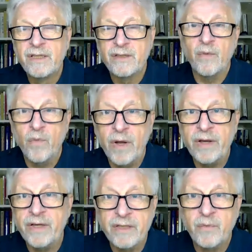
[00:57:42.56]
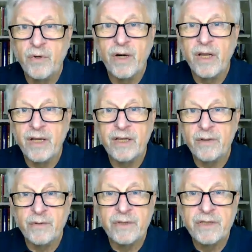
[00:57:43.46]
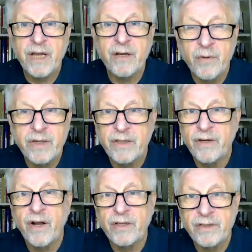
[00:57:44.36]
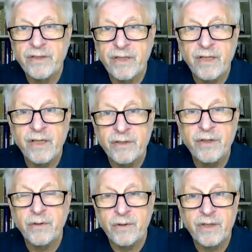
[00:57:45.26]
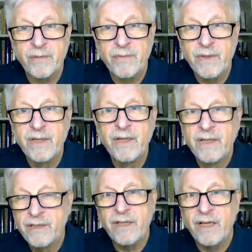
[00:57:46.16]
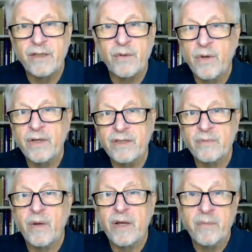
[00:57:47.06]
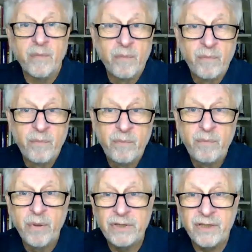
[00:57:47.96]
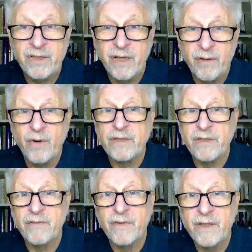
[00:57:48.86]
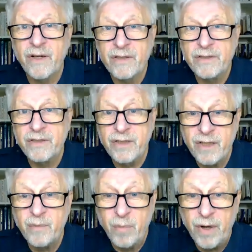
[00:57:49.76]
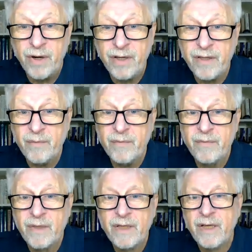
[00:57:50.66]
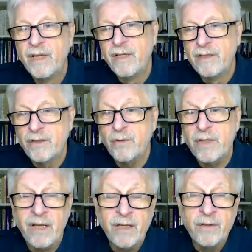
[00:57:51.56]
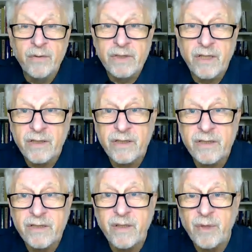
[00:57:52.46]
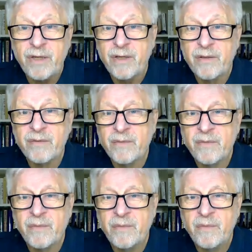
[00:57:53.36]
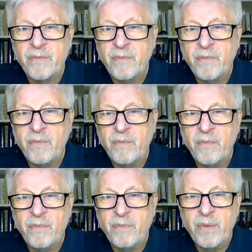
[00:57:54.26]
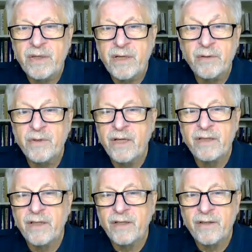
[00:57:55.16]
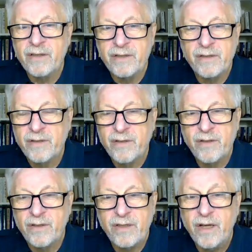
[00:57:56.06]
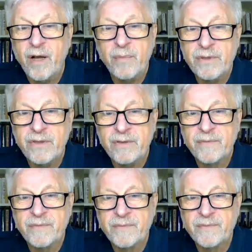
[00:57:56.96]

So one is more like you take away their oxygen and choke them. The other one is by pushing aggressively oxygen and burning them. So the end result is similar, but how you get there is the opposite.